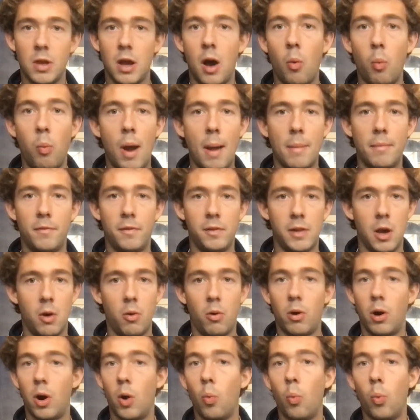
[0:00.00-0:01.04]
a Webflow
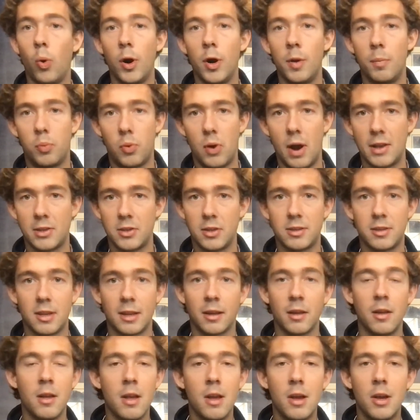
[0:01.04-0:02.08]
or a WordPress. It's
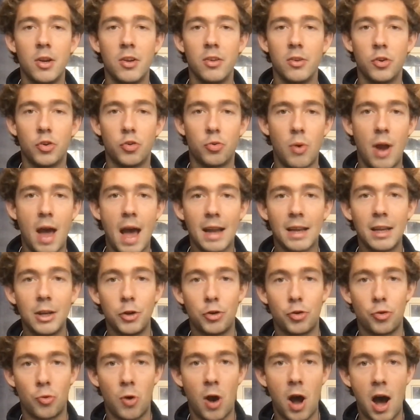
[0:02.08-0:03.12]
like drag
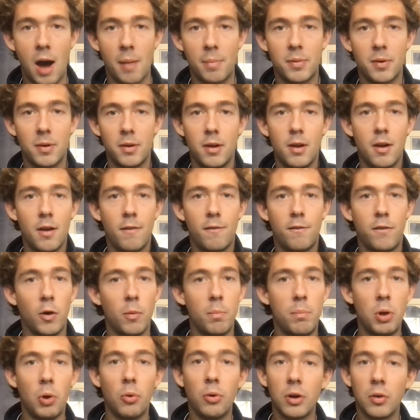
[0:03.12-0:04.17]
and drop
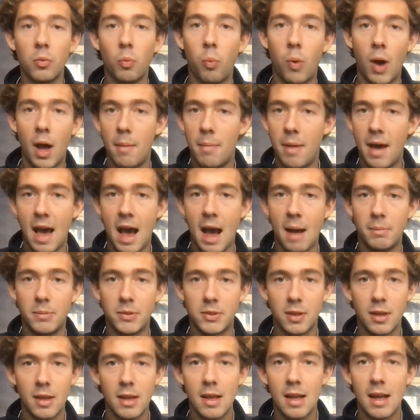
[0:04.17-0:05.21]
for building web
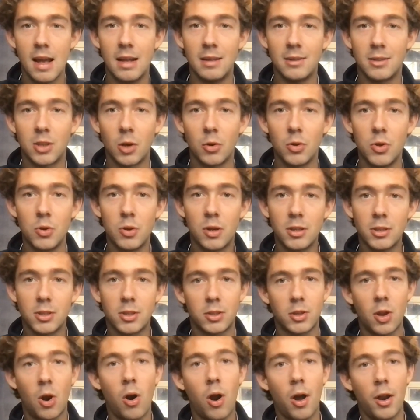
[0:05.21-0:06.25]
apps. And so you can
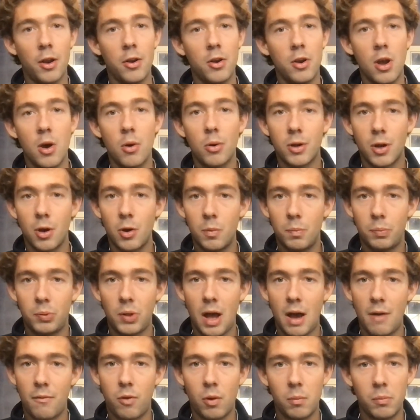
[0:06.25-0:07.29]
start on a no code
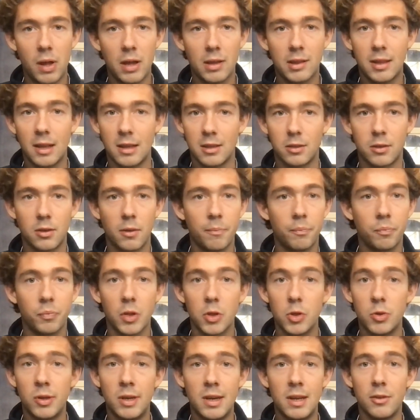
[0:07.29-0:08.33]
platform like this.
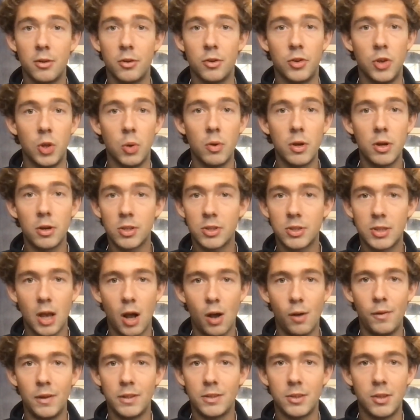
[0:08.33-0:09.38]
You can either do it
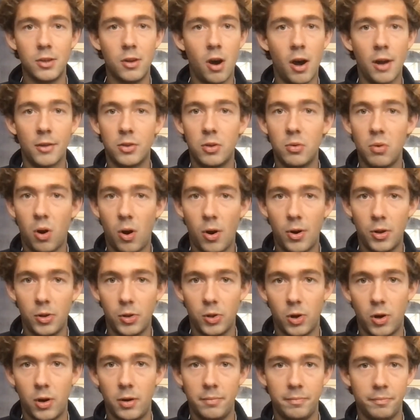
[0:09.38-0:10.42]
yourself, it's not too hard to
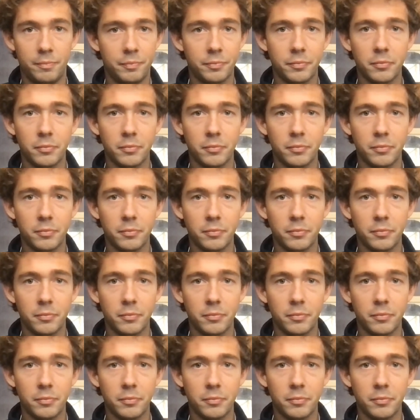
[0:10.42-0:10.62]
learn,